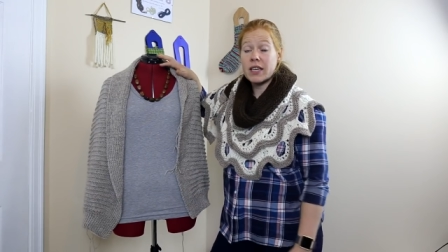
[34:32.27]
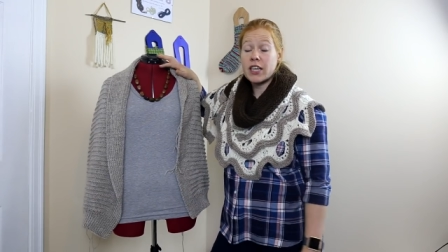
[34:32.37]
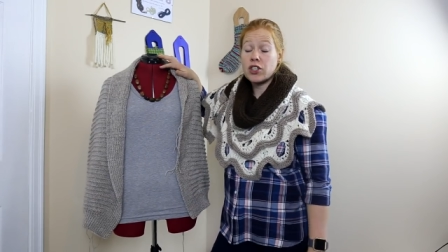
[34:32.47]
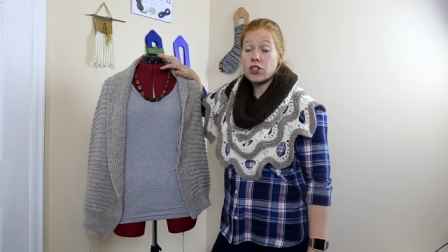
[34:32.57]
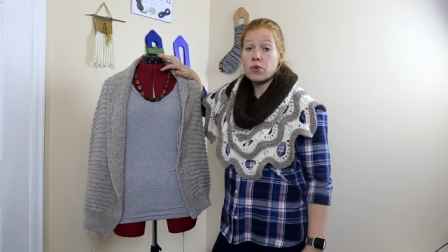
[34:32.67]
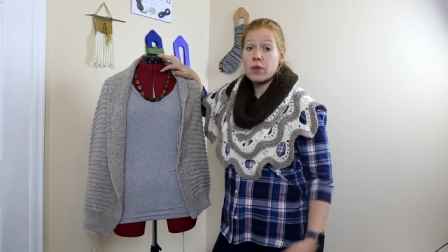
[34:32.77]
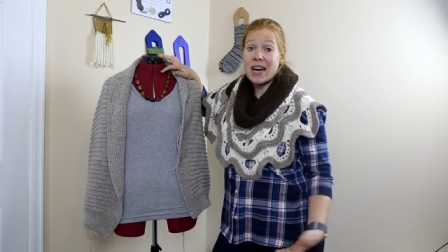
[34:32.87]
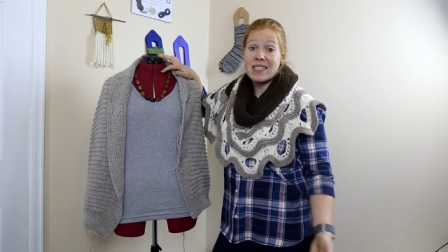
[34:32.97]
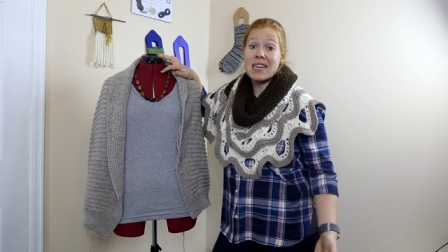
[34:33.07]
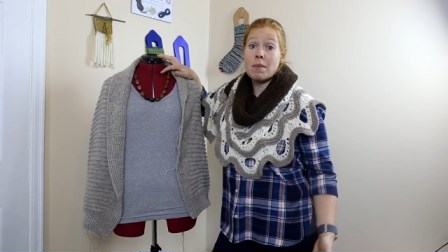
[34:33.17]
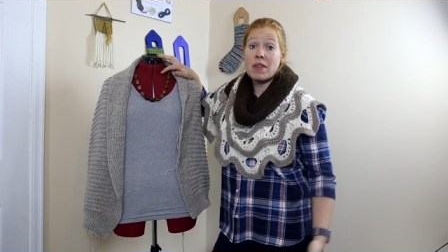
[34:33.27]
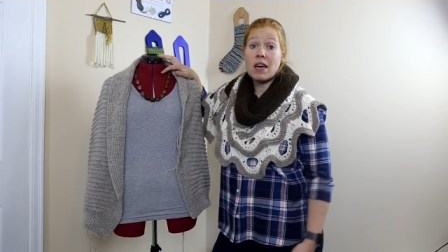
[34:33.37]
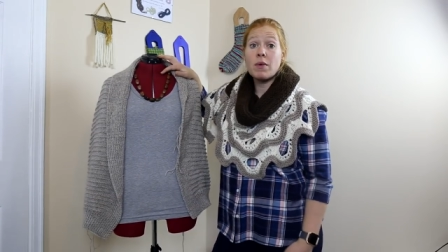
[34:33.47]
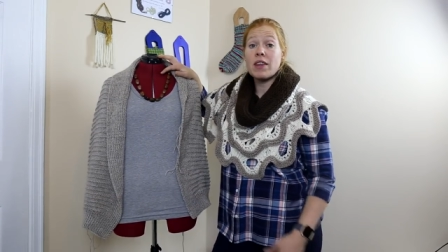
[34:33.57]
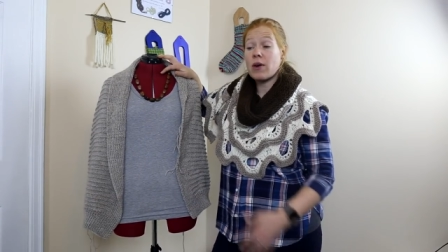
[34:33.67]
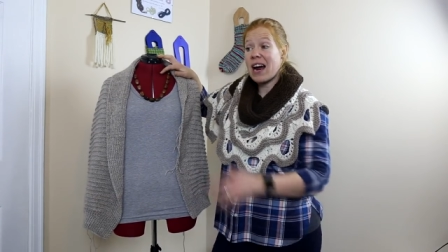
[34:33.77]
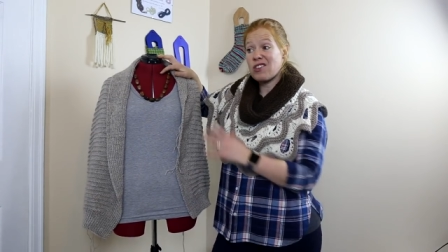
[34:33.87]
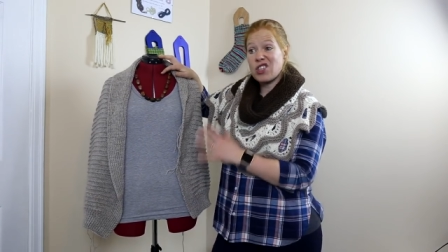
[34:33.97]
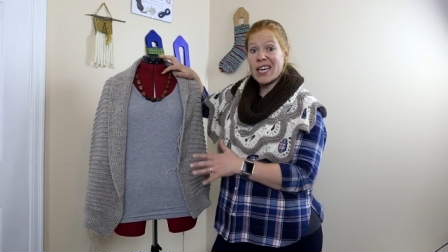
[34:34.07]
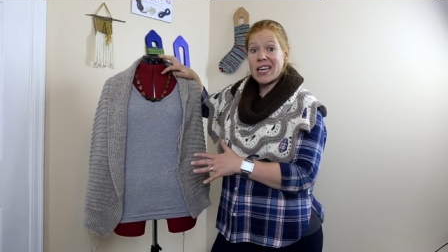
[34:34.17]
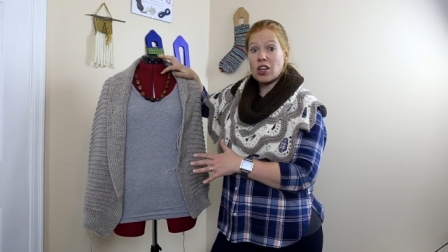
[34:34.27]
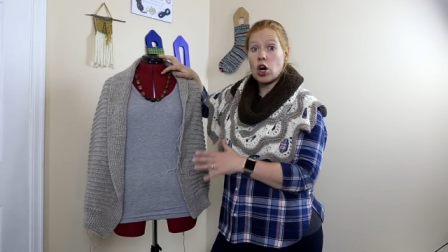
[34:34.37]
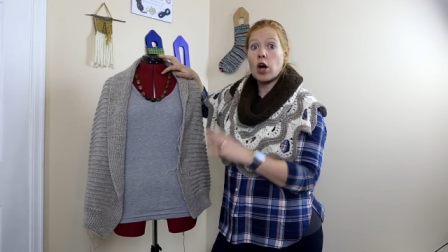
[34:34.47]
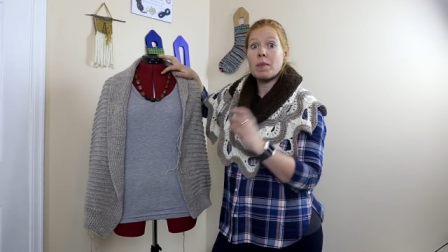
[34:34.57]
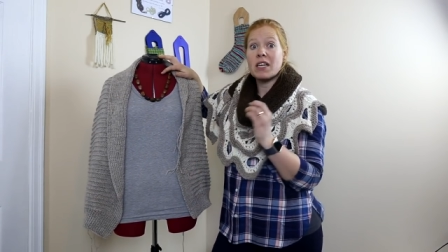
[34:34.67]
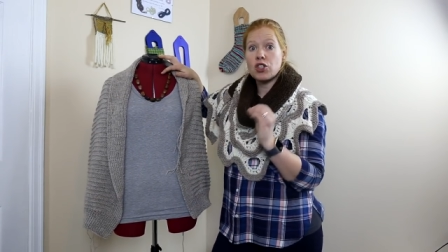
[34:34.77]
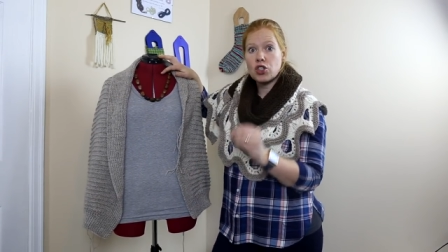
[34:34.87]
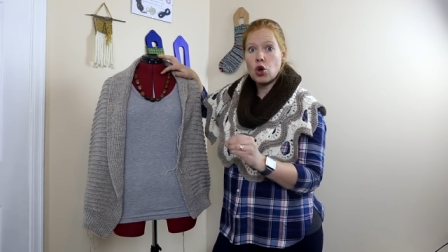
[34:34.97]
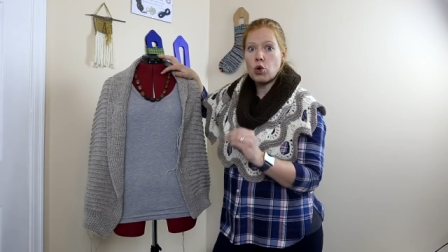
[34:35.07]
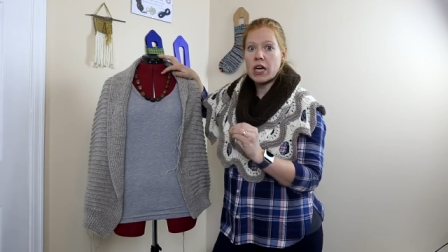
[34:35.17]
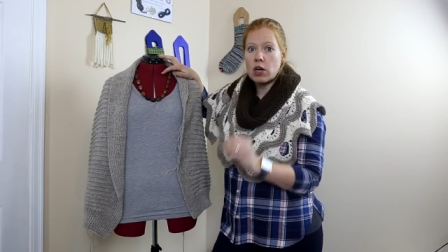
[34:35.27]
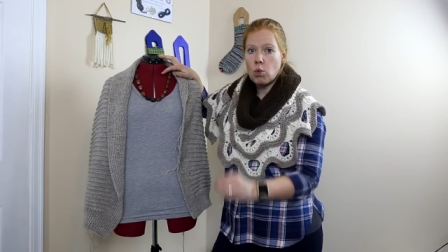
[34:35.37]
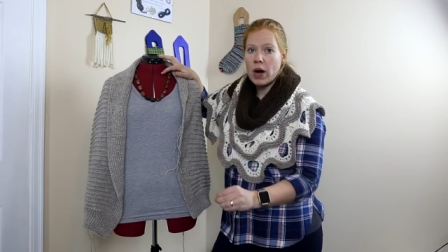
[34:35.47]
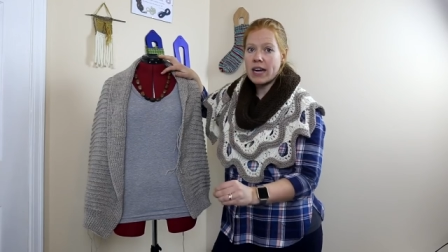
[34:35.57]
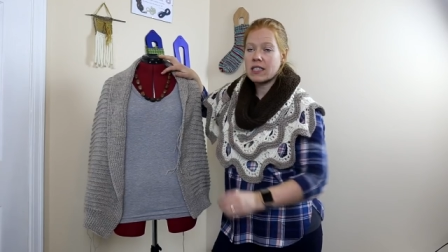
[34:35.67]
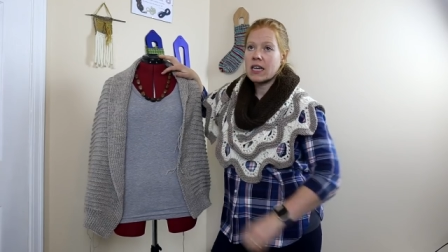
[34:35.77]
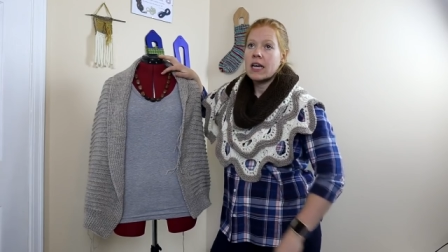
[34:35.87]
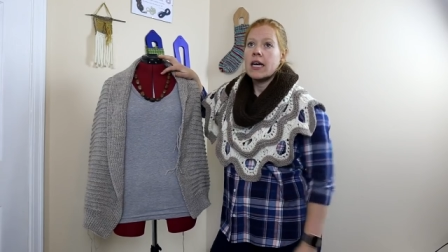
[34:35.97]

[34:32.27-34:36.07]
can do that same thing without actually getting the garment soaking wet